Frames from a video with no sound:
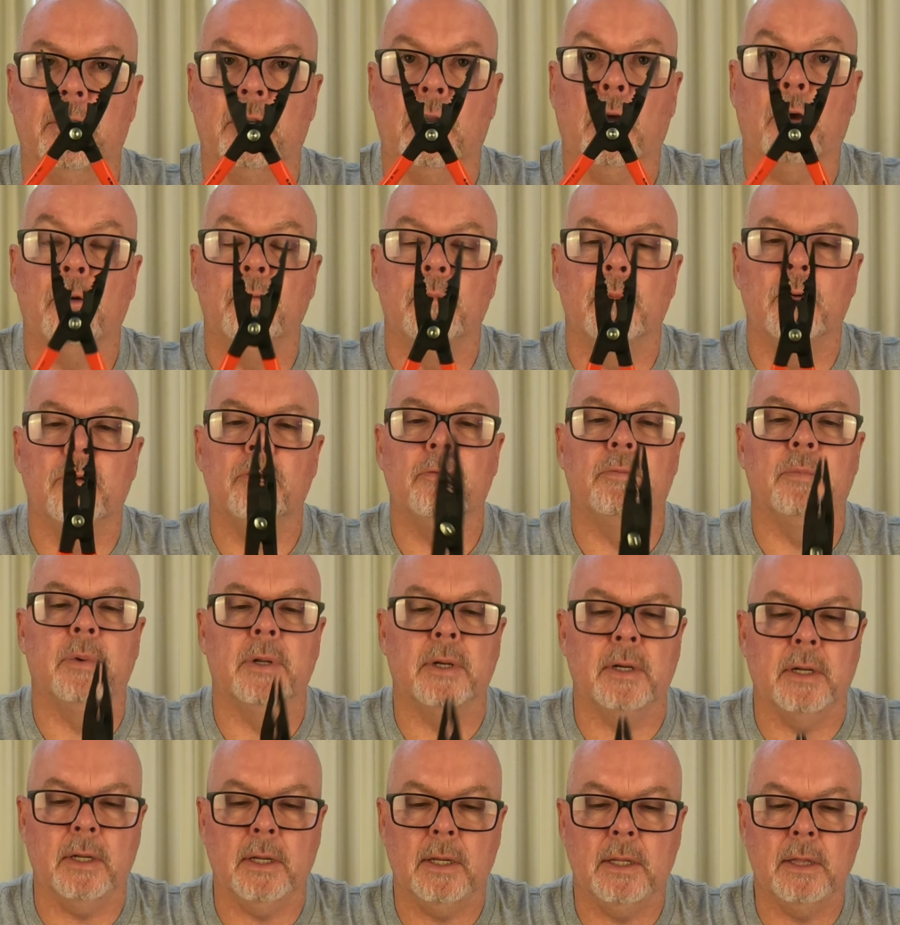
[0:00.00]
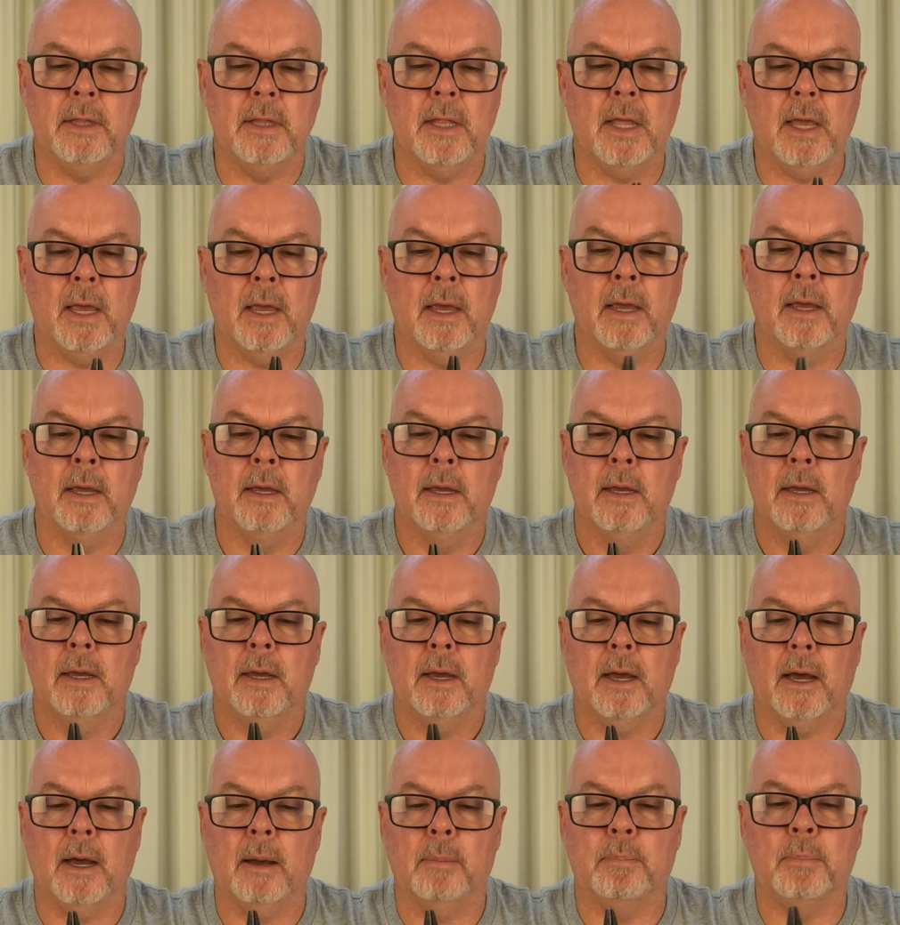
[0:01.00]
no movement in their
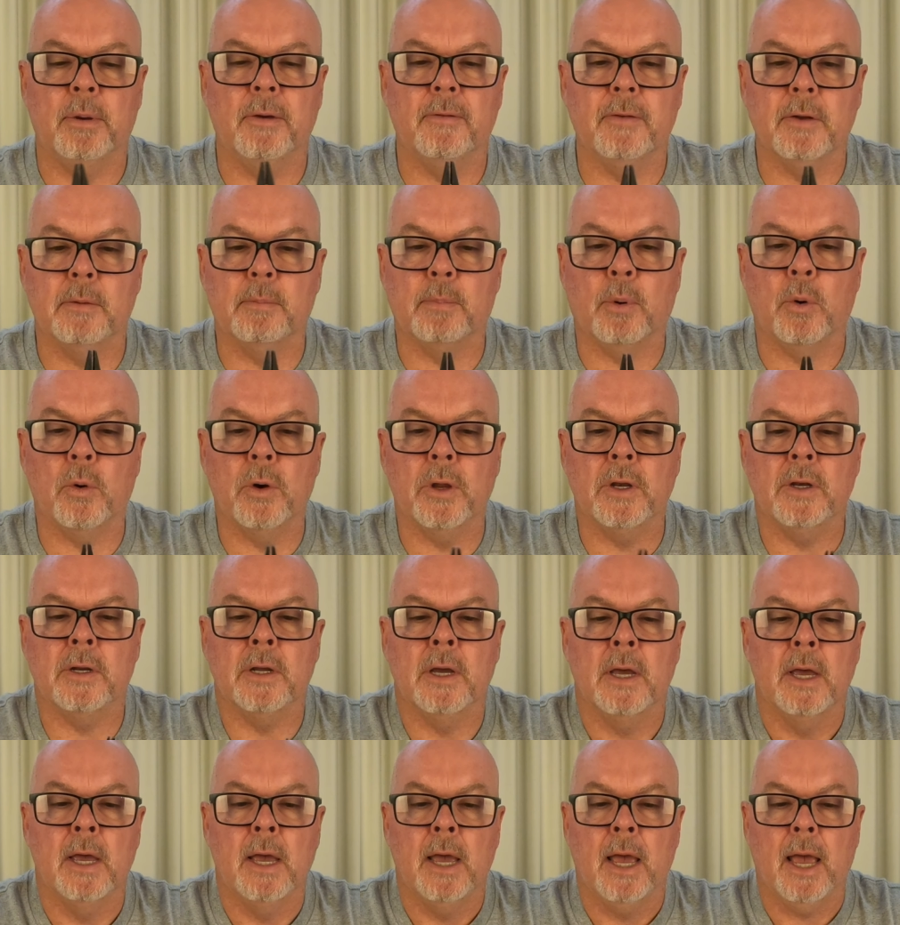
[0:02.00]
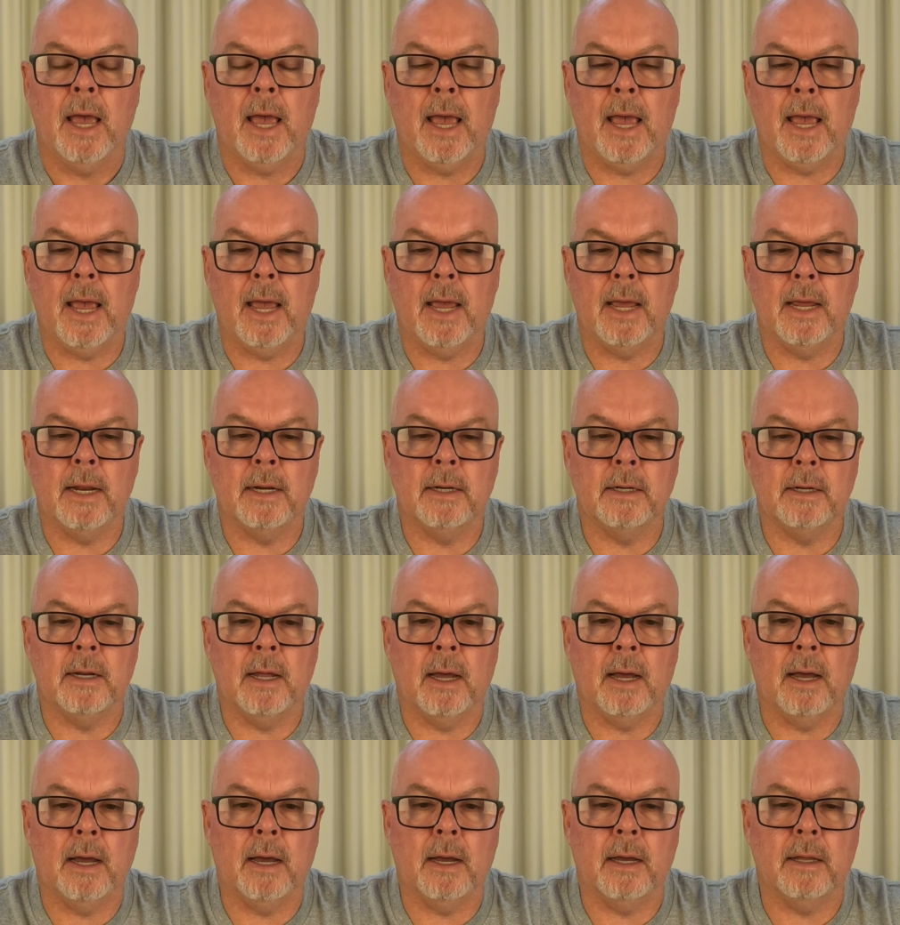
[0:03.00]
pivot point, and
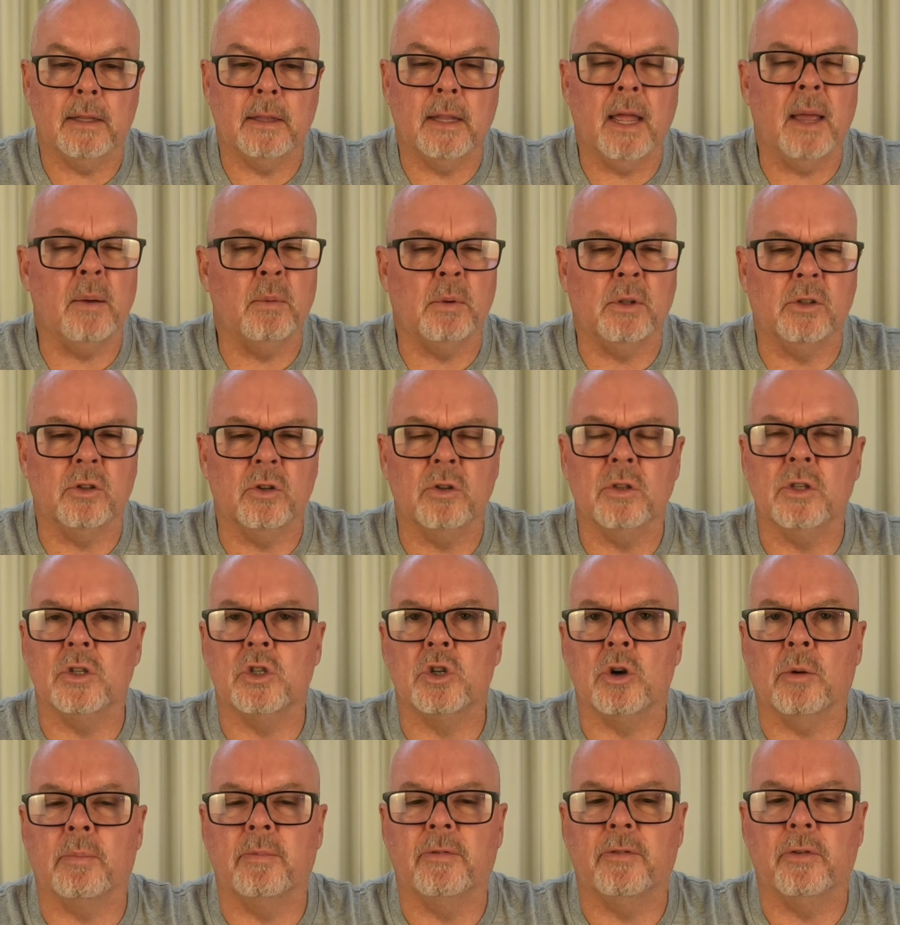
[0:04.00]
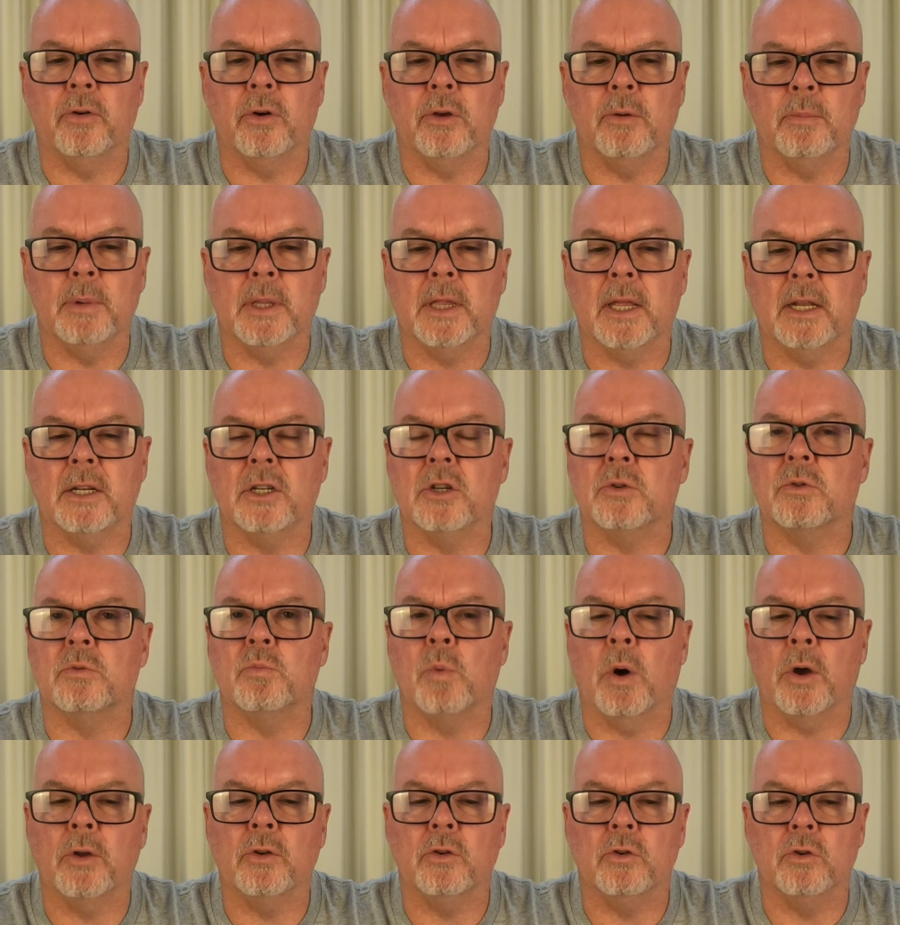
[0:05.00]
they will do the job for you, but they just
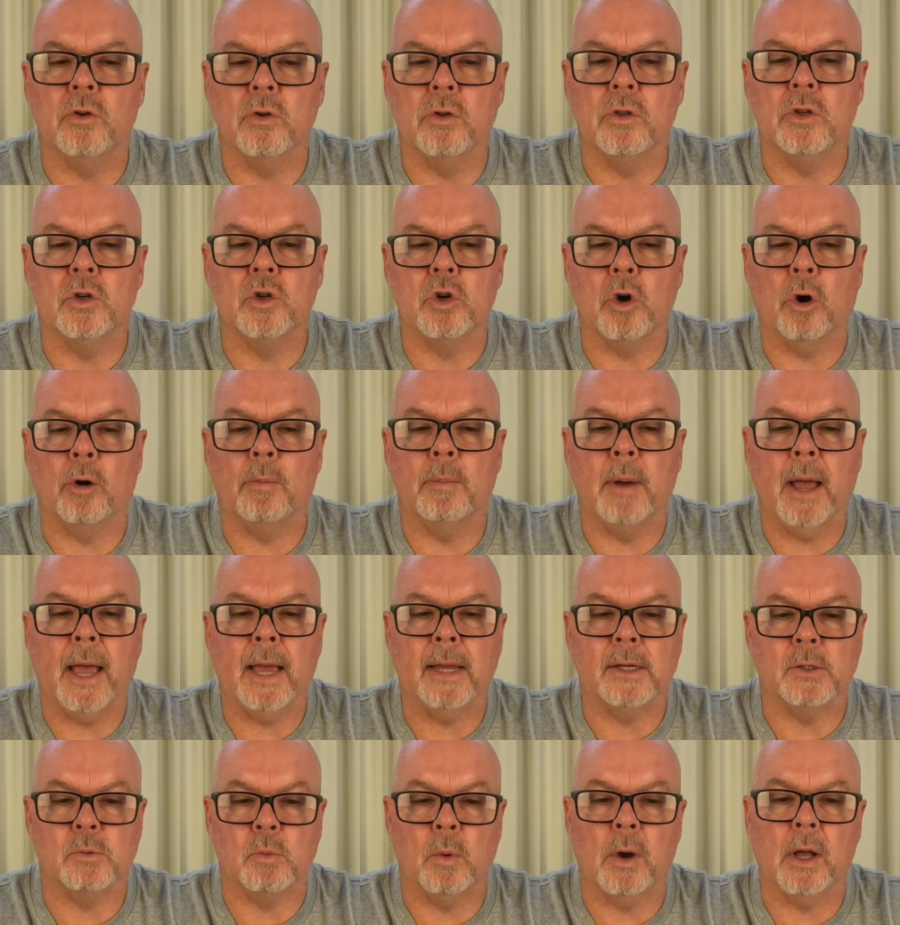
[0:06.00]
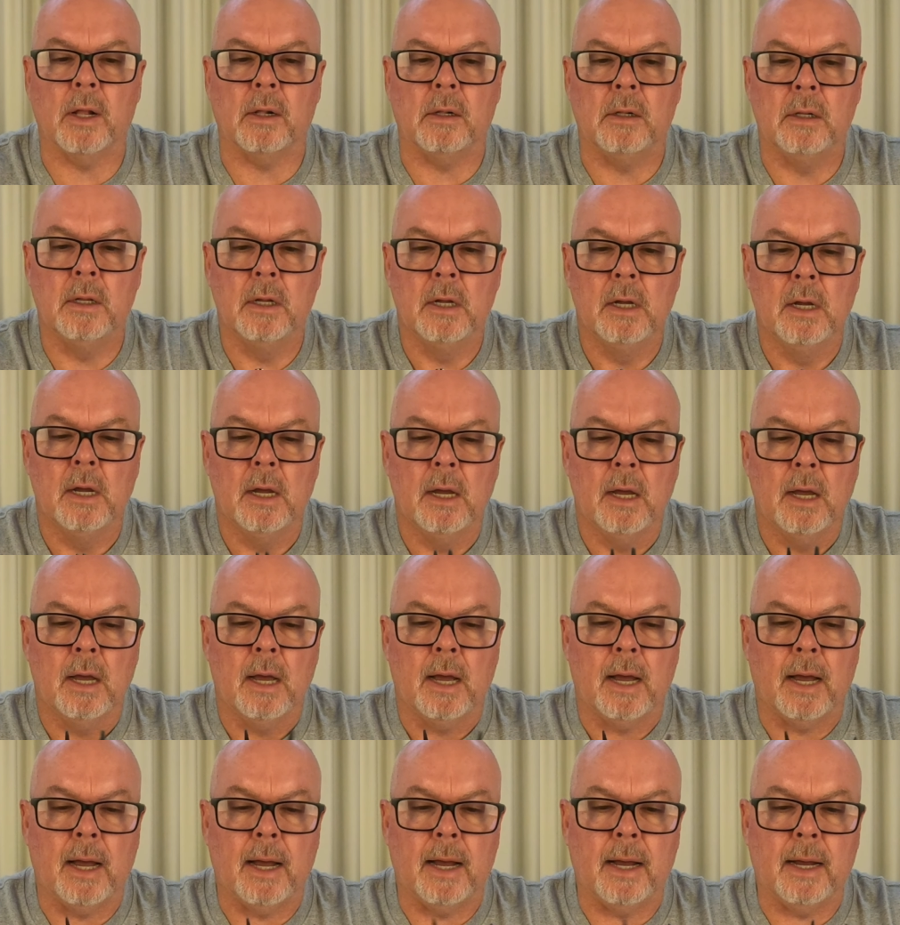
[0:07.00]
won't do the job as well.
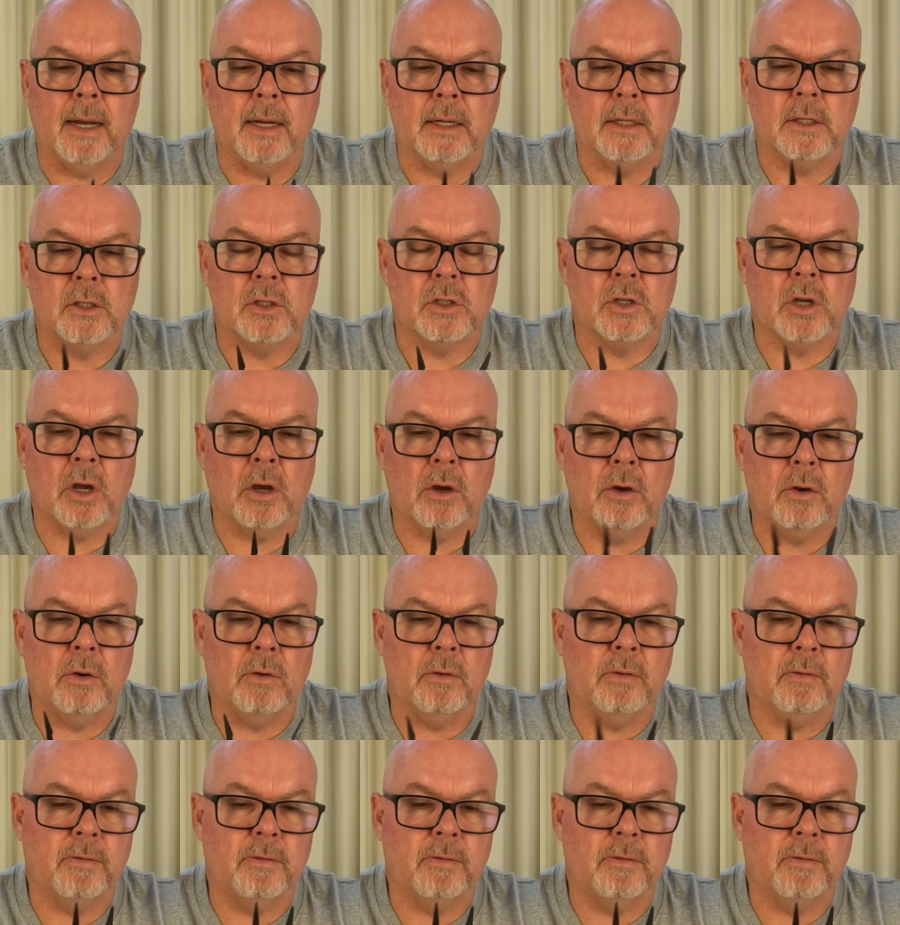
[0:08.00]
So